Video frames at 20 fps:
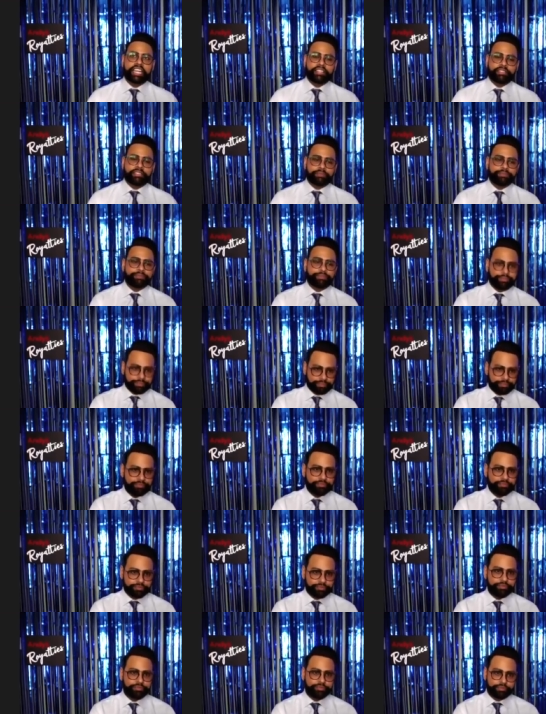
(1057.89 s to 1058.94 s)
And I
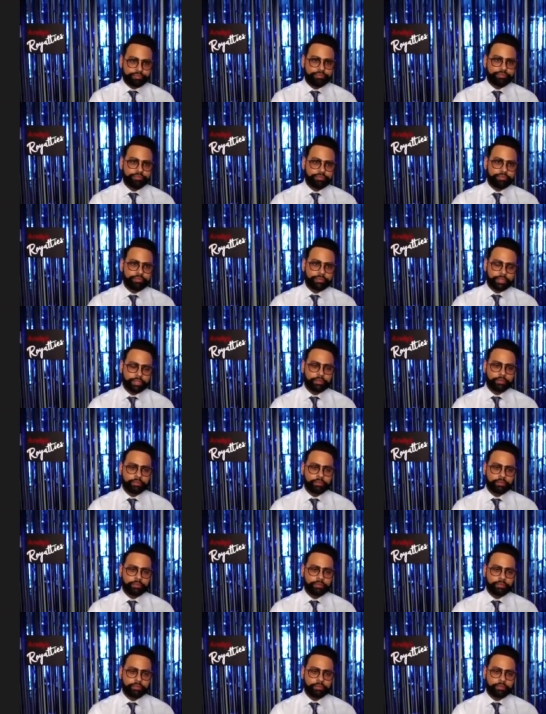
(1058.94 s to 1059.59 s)
wish it was just like